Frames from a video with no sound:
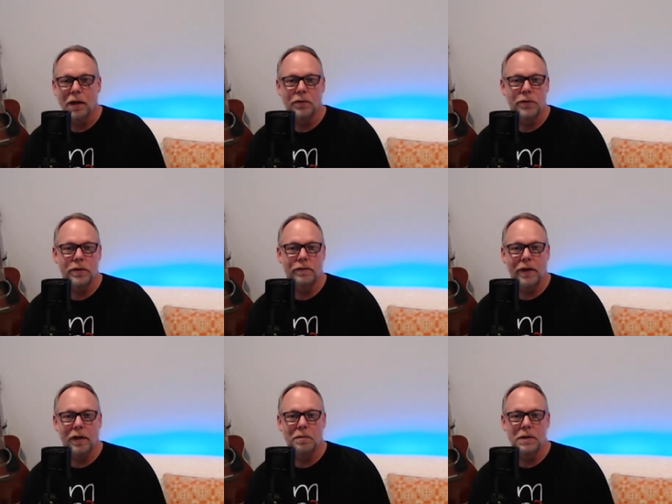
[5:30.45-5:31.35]
for the
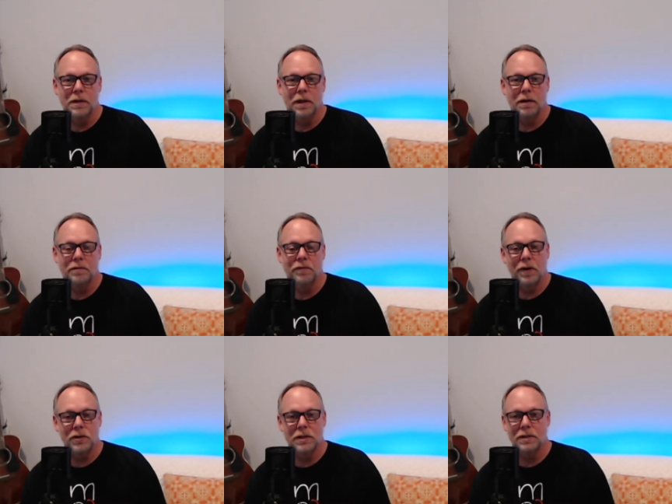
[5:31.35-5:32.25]
development and
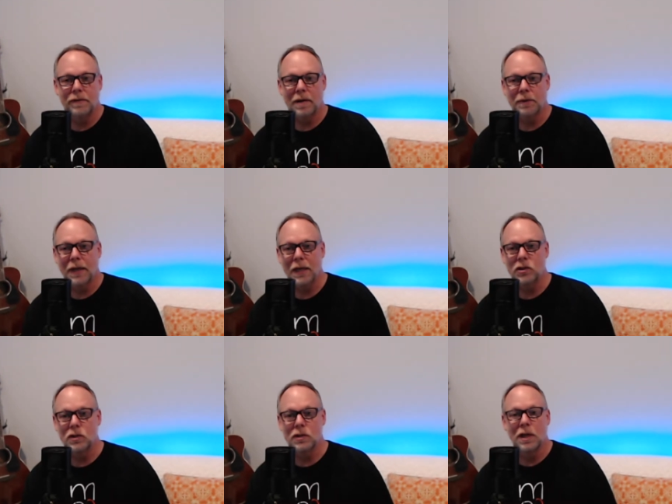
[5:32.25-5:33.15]
functions of
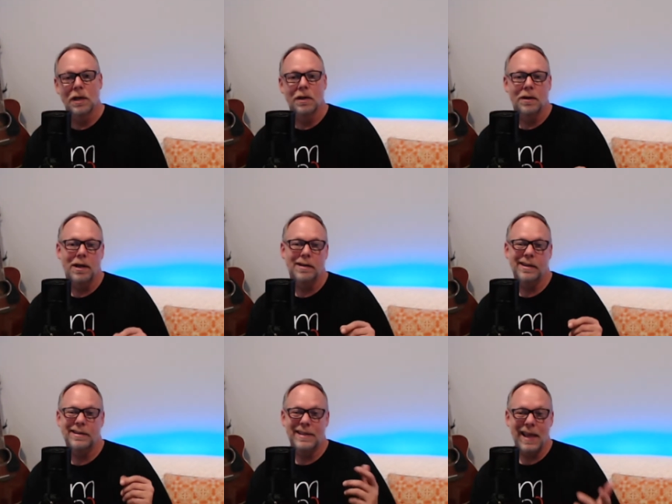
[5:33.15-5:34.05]
applications
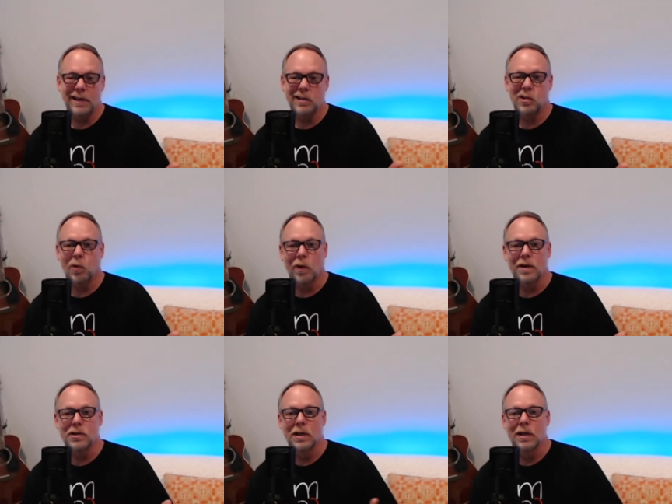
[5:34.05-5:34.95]
and data
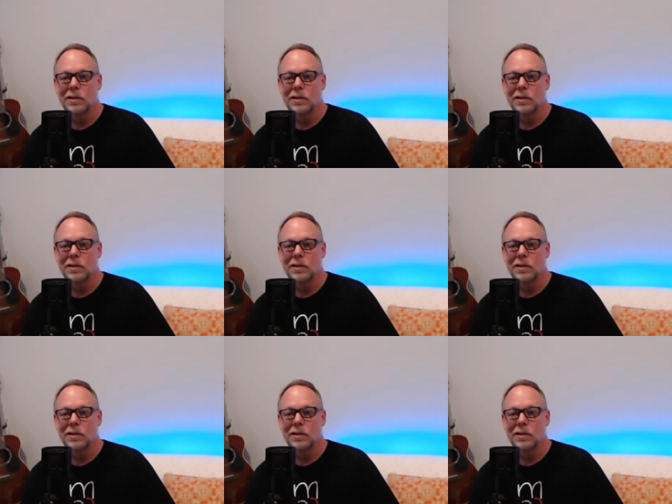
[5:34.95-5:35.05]
storage.